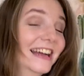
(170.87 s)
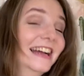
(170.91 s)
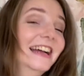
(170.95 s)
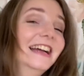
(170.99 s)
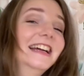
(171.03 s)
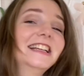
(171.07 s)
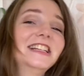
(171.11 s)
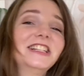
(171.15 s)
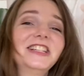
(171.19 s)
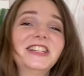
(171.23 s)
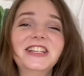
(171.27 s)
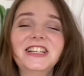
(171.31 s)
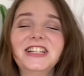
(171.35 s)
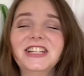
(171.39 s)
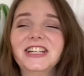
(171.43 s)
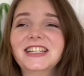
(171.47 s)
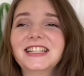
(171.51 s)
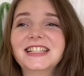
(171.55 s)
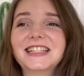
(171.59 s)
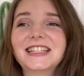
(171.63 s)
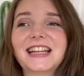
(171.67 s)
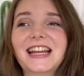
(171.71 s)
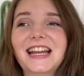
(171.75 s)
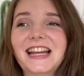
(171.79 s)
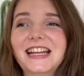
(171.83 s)
She
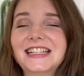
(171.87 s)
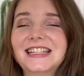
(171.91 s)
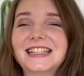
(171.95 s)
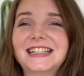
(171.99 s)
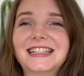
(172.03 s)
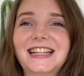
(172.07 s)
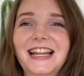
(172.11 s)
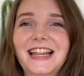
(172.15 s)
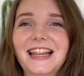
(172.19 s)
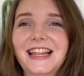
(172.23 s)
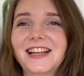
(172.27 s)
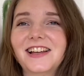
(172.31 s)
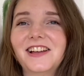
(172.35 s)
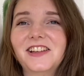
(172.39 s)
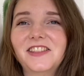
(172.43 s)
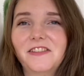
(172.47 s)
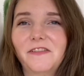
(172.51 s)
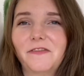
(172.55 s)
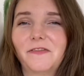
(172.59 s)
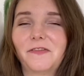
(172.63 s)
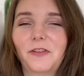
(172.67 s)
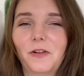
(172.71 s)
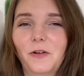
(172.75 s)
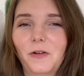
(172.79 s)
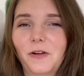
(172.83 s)
just is sitting on the
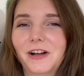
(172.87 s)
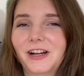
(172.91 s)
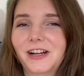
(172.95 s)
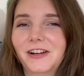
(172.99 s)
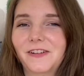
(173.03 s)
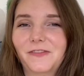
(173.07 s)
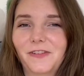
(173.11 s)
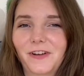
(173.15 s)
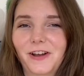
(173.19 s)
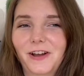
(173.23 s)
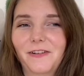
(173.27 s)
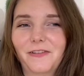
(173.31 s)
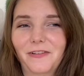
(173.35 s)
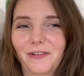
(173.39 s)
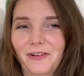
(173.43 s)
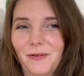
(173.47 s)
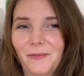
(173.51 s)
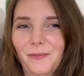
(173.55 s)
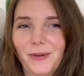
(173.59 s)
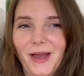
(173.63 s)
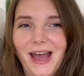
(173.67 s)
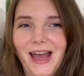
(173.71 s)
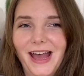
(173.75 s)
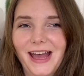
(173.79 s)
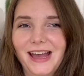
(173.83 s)
floor in front of her
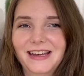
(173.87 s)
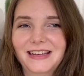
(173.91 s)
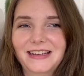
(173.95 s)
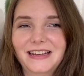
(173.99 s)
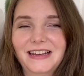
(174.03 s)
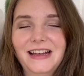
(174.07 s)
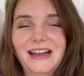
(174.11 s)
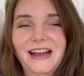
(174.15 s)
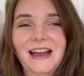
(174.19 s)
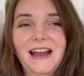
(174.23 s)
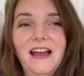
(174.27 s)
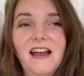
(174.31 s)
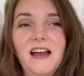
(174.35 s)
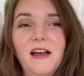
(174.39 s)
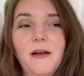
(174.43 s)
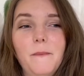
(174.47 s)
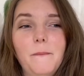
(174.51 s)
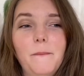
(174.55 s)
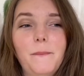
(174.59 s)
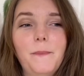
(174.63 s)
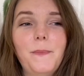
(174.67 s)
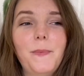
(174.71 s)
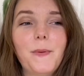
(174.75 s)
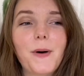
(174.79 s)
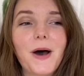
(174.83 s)
bed,
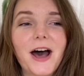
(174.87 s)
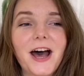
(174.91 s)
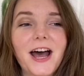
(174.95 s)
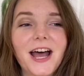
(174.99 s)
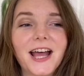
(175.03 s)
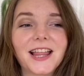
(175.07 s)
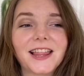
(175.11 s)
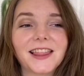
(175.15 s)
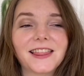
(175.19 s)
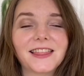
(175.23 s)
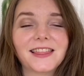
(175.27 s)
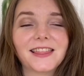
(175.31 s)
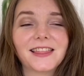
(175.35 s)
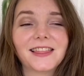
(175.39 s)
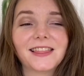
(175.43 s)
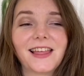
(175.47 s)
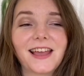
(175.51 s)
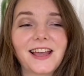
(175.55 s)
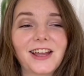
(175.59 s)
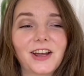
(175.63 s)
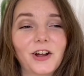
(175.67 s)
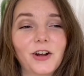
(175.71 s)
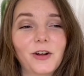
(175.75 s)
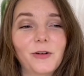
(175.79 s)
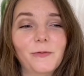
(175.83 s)
but
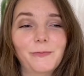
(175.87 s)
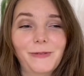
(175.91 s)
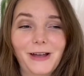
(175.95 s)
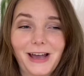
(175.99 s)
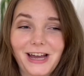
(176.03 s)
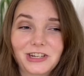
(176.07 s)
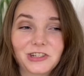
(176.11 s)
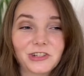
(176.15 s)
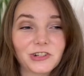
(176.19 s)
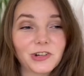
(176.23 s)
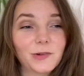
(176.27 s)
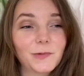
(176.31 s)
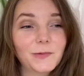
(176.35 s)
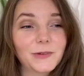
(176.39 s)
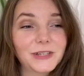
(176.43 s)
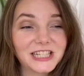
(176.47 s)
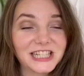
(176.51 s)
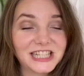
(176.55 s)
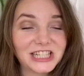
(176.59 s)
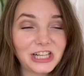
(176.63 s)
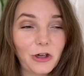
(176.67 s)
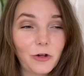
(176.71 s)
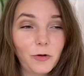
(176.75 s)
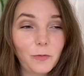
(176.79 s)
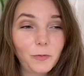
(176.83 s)
like her bedroom is
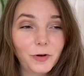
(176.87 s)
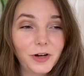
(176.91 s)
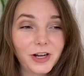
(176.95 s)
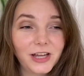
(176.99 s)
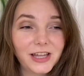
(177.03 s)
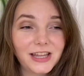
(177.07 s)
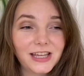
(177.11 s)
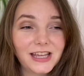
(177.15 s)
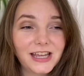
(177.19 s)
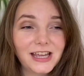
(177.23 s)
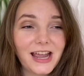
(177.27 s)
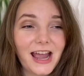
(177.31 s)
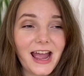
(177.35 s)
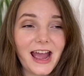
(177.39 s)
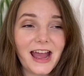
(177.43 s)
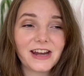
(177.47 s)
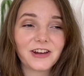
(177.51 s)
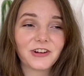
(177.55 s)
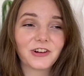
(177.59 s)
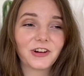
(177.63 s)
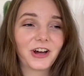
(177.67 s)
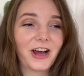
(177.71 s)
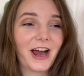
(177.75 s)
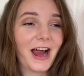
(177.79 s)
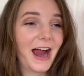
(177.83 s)
so pretty, and
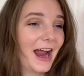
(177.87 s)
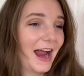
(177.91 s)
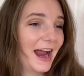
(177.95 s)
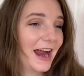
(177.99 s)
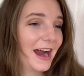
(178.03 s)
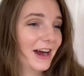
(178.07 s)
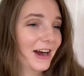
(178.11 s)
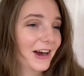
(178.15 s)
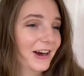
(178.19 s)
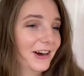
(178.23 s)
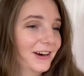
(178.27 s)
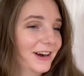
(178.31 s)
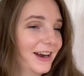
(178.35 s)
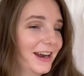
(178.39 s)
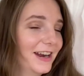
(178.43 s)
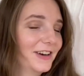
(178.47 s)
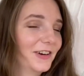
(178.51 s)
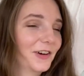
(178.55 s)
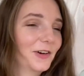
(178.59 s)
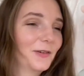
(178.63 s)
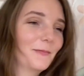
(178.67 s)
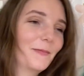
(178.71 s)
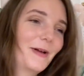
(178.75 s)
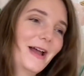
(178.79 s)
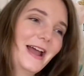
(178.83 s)
her hair and
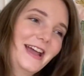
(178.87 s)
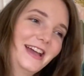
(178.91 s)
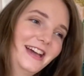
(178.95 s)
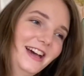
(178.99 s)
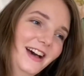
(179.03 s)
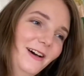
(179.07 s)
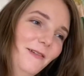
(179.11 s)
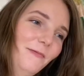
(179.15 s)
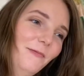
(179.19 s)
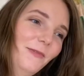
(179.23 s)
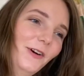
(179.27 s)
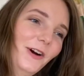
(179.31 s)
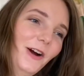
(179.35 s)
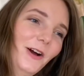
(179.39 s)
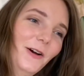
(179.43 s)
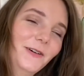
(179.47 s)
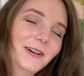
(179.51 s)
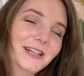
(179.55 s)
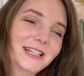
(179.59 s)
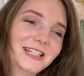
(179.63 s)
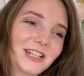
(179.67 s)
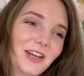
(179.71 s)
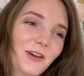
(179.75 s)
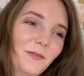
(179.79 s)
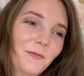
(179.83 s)
her makeup are
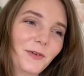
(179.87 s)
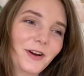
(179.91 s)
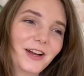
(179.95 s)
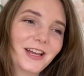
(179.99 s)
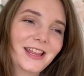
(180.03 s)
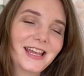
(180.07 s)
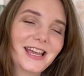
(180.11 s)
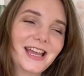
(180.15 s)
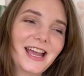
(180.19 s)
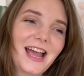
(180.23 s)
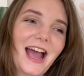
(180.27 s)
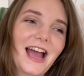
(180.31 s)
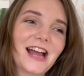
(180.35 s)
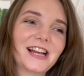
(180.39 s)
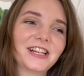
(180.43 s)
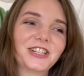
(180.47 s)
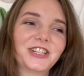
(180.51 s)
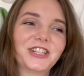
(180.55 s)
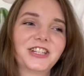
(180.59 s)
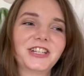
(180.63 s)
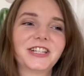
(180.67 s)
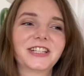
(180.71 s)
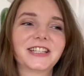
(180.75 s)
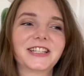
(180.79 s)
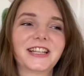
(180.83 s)
always so pretty, and
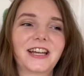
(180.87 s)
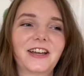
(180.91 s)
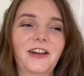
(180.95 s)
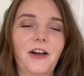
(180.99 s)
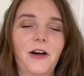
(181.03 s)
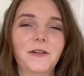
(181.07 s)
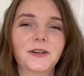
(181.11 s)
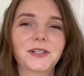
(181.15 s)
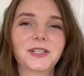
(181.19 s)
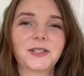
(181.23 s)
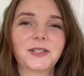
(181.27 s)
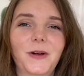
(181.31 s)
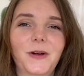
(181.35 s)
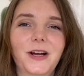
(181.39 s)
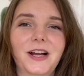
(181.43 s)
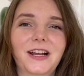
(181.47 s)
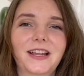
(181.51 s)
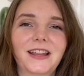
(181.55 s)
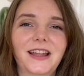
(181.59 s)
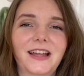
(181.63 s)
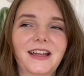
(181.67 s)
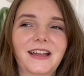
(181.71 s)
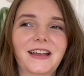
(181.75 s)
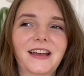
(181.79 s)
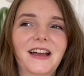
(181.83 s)
she's like always
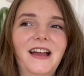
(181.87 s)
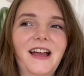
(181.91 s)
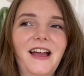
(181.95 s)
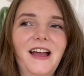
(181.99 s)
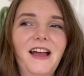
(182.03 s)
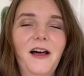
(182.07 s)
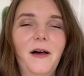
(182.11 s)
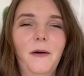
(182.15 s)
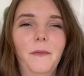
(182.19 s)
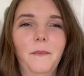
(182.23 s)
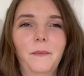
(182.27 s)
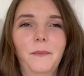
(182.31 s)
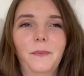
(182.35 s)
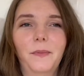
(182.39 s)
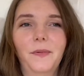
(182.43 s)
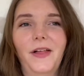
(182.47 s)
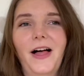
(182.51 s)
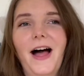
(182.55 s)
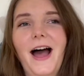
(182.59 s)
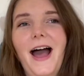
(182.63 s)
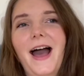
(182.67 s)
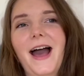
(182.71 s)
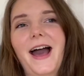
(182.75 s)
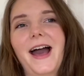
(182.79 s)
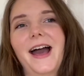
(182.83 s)
like
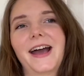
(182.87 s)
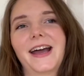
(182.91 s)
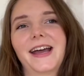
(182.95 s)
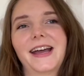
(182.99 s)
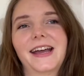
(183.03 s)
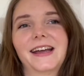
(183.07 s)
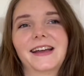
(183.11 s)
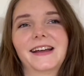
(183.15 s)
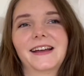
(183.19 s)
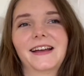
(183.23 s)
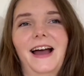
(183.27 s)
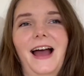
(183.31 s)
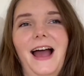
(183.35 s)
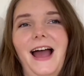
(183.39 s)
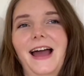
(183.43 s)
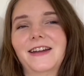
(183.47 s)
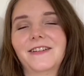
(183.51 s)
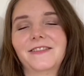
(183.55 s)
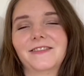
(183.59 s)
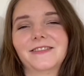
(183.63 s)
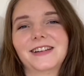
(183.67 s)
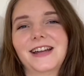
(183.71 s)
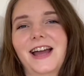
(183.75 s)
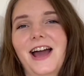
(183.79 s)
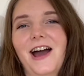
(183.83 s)
black. I
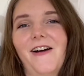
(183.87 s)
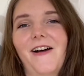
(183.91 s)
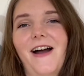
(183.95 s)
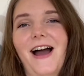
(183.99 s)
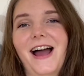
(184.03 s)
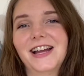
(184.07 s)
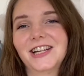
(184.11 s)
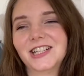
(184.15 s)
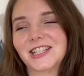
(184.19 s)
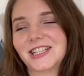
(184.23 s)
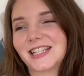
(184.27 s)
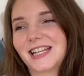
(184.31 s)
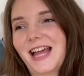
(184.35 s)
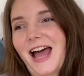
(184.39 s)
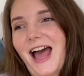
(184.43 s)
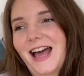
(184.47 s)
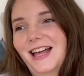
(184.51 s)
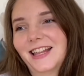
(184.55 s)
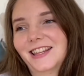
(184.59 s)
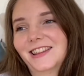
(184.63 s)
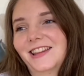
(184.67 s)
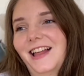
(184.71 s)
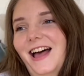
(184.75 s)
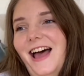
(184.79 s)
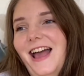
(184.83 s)
don't know. I
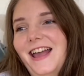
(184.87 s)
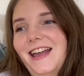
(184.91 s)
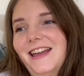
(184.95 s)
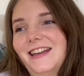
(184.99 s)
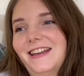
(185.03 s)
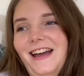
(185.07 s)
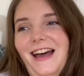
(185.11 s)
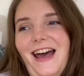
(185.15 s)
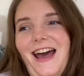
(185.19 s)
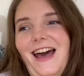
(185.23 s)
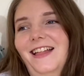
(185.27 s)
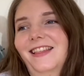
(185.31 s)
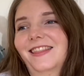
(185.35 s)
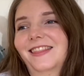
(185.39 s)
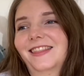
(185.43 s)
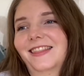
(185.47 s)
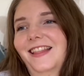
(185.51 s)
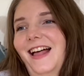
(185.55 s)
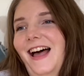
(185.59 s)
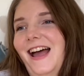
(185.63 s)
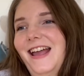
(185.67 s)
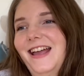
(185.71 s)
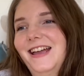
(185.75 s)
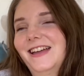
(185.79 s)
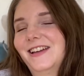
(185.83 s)

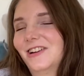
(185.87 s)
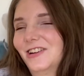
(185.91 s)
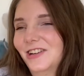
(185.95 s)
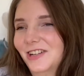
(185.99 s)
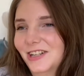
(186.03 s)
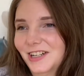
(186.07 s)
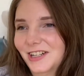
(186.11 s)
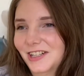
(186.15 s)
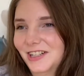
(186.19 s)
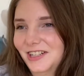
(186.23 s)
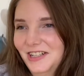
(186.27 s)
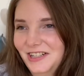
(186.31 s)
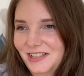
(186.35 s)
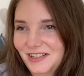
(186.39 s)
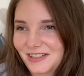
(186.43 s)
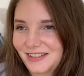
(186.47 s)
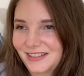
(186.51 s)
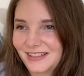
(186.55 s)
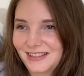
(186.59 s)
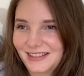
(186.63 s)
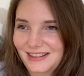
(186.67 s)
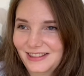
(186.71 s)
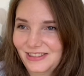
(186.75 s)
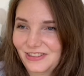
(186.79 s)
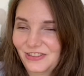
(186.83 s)
like her
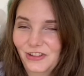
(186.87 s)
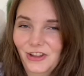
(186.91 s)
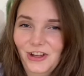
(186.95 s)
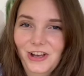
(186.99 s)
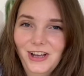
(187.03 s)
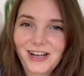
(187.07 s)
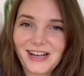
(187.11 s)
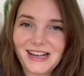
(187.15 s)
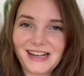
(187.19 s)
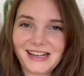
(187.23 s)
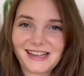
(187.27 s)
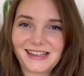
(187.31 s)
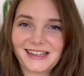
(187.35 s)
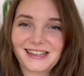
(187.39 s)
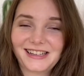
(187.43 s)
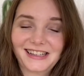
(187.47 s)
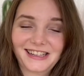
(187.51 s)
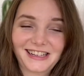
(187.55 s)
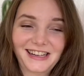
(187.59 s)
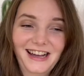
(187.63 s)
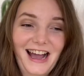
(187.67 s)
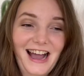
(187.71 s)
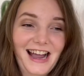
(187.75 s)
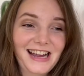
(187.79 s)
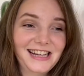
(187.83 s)
look.
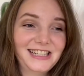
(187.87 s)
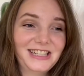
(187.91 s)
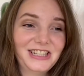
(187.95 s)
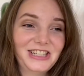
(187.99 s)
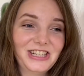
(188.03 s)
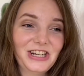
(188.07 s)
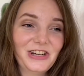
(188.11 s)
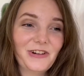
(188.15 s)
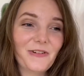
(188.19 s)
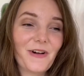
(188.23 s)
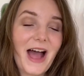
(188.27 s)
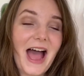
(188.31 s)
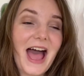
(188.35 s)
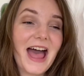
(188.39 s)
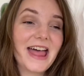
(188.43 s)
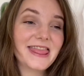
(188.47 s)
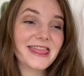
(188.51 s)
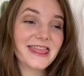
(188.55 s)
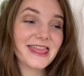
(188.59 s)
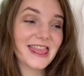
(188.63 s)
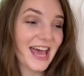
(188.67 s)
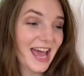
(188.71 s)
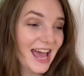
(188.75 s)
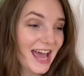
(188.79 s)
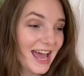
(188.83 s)
I do.
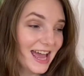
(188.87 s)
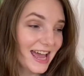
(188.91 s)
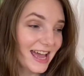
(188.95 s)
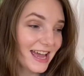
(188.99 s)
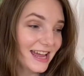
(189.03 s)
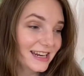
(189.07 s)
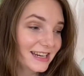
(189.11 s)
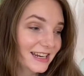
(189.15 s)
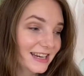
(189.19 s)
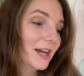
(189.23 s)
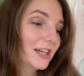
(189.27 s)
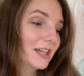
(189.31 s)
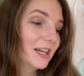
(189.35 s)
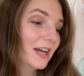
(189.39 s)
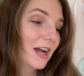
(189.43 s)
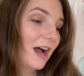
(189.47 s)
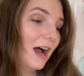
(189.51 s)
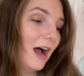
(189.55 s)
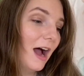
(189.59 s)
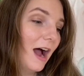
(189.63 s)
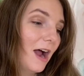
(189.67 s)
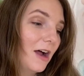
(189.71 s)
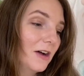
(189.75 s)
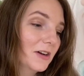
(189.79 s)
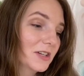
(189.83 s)
And then
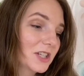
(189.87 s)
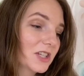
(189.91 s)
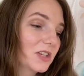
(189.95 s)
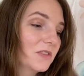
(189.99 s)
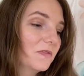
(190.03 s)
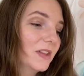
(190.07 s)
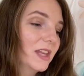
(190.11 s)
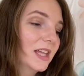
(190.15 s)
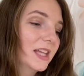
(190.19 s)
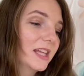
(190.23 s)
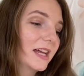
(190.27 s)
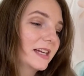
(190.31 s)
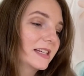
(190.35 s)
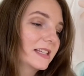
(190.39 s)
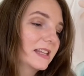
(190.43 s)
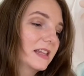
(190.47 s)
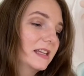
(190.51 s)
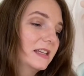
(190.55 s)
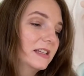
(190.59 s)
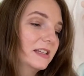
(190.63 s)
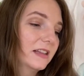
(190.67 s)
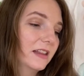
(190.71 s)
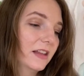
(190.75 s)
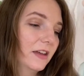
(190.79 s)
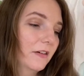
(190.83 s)
I also really liked the
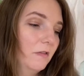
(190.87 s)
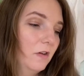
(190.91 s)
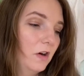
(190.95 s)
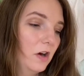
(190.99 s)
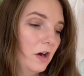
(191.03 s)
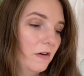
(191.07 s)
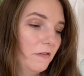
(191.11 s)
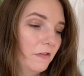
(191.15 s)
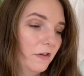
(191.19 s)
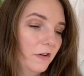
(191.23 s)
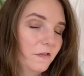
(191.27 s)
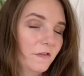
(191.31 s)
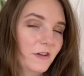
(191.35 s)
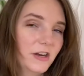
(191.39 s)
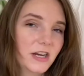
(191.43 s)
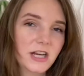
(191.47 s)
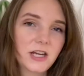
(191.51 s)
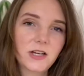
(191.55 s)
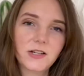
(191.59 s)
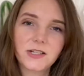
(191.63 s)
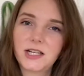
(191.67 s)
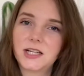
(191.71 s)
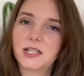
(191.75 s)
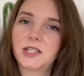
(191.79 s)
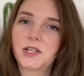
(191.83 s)
delivery of her
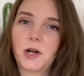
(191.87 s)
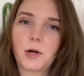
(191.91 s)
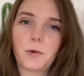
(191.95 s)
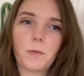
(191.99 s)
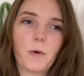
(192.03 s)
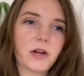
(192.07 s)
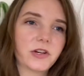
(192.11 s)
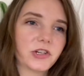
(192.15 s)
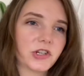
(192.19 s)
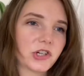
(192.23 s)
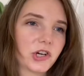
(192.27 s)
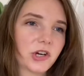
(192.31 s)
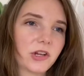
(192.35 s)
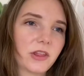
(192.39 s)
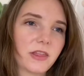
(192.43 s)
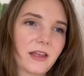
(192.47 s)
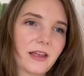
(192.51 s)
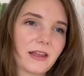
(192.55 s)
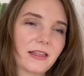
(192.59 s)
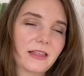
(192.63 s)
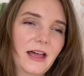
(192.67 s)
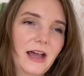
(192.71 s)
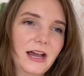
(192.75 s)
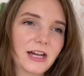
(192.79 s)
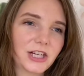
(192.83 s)
videos. I started watching her
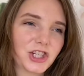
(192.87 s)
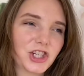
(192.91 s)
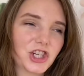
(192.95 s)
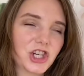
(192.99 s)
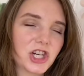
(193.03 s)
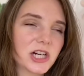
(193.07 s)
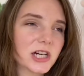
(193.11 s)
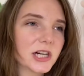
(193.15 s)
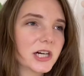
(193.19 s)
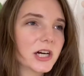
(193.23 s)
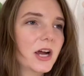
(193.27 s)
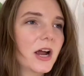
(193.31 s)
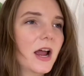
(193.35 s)
like last year,